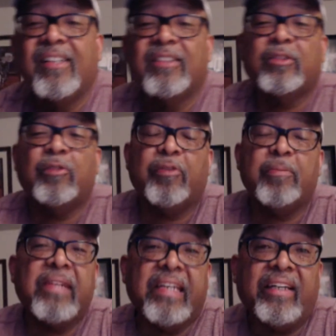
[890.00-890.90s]
So for
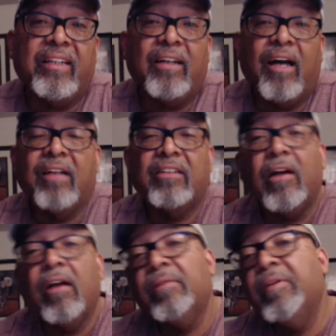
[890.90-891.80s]
me,
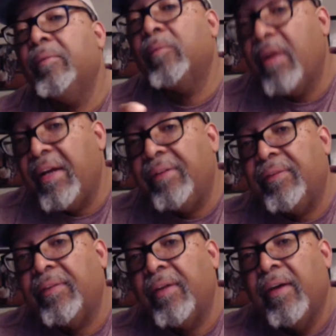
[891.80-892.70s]
Uncoloring
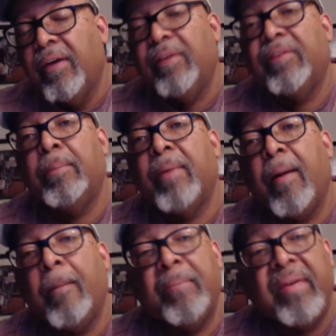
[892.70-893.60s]
Race is
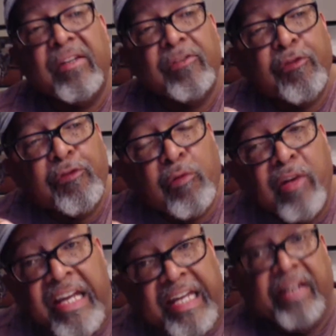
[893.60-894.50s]
about being
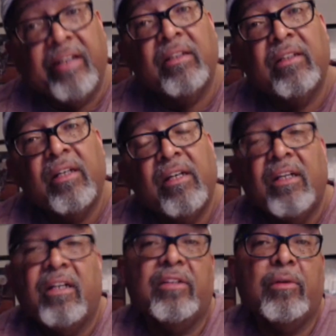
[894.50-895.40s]
free
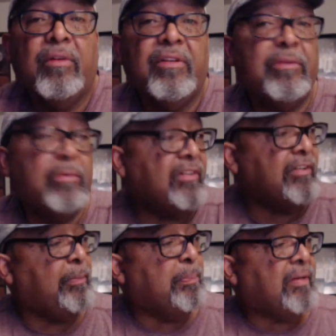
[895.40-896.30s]
in order to
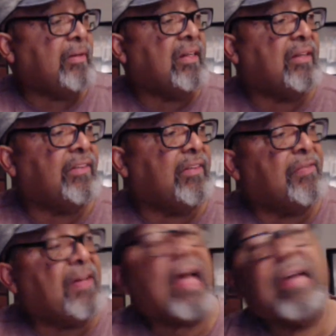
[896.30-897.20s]
experience the
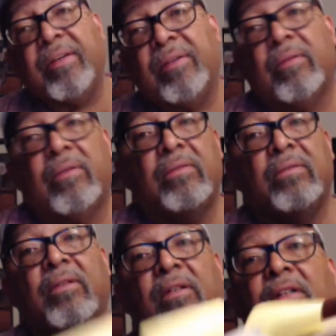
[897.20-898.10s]
value
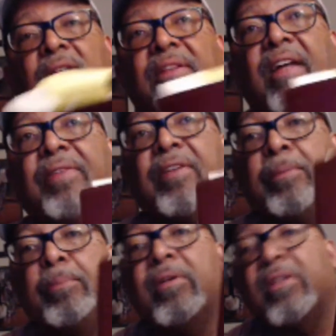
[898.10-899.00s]
that
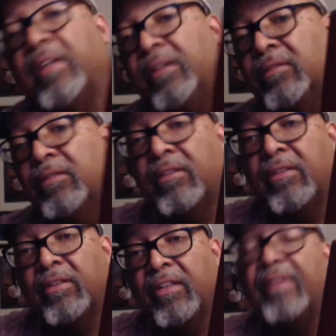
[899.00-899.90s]
this book
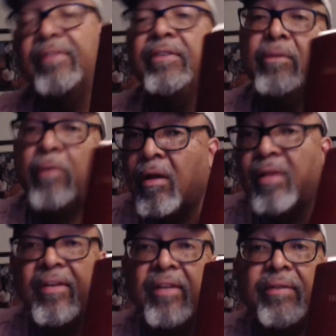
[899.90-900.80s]
gives to all
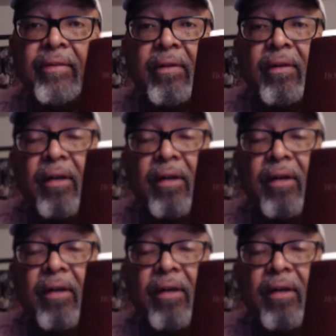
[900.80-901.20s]
of us.